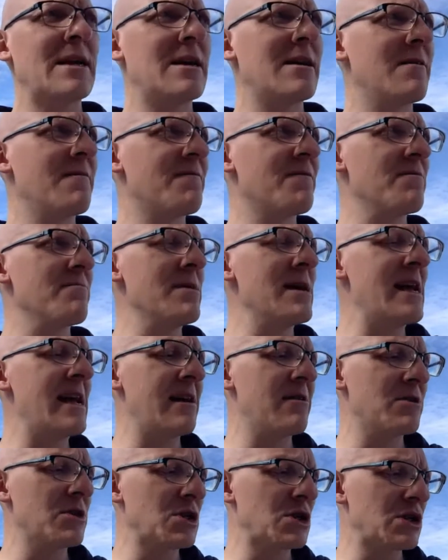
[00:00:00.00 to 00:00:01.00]
for
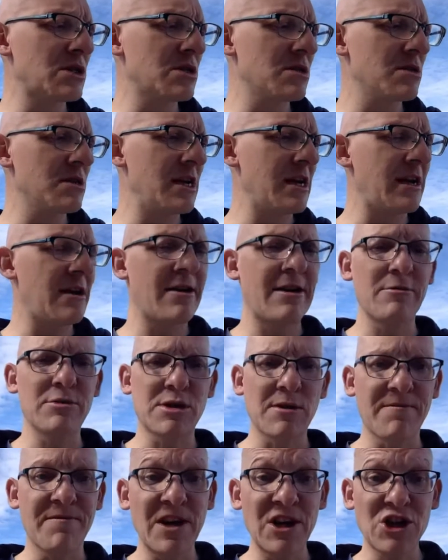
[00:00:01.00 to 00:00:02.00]
me, it
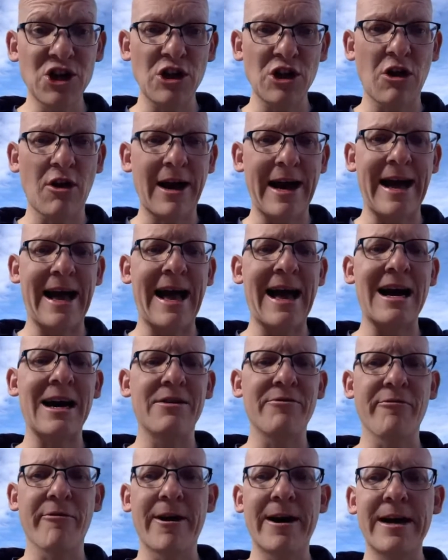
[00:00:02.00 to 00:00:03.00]
was a vision that I
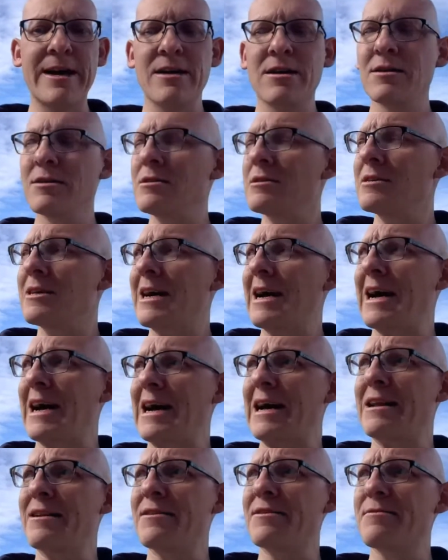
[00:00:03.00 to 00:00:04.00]
had, right?
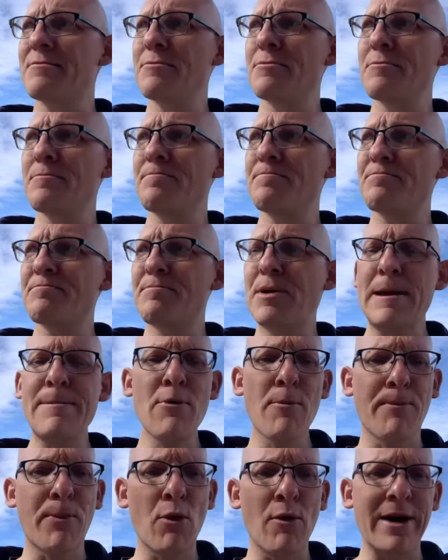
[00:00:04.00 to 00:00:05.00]
And
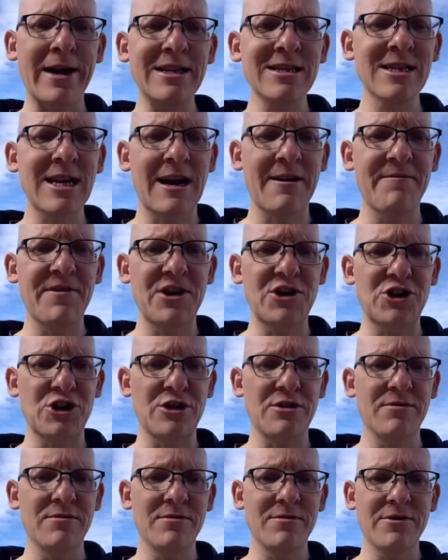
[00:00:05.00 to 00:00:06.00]
people bought into that
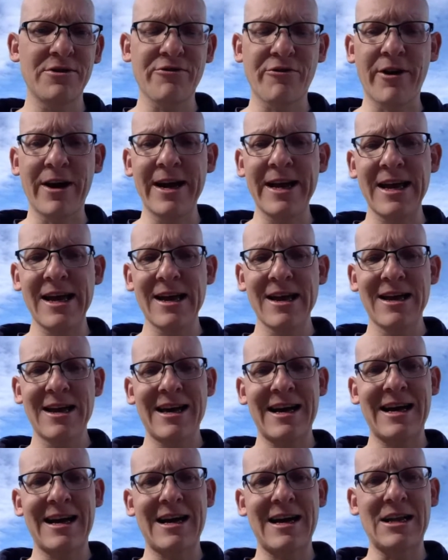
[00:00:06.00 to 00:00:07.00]
vision, right?
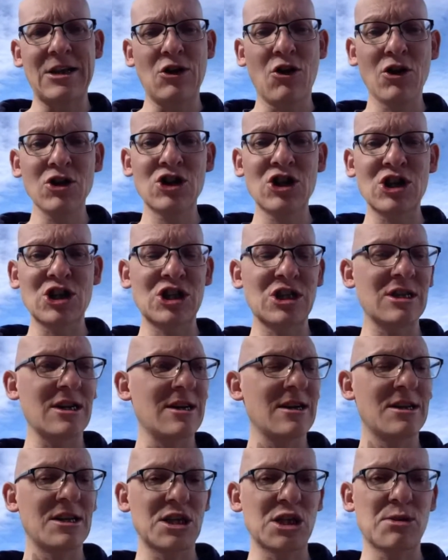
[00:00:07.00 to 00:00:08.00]
Not just
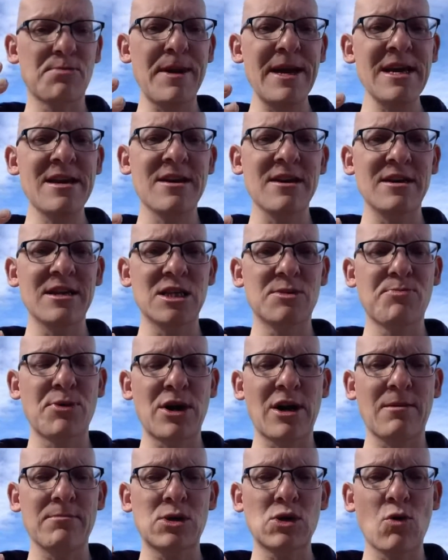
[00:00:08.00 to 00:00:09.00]
the speakers,
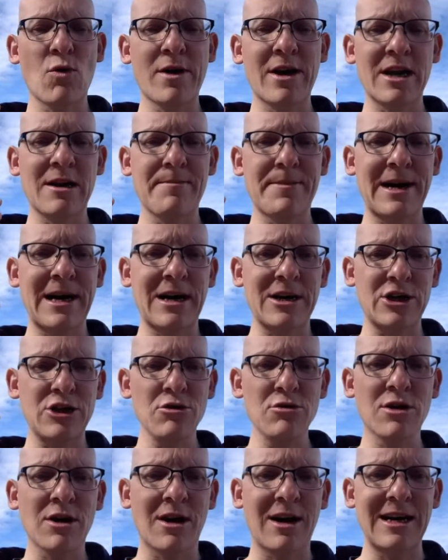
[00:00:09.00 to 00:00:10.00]
but I'm talking about
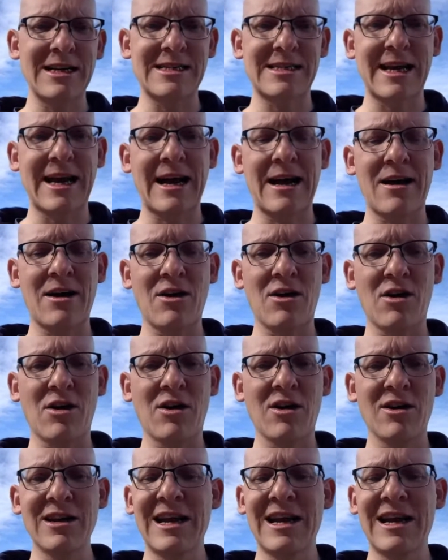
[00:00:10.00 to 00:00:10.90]
you guys that are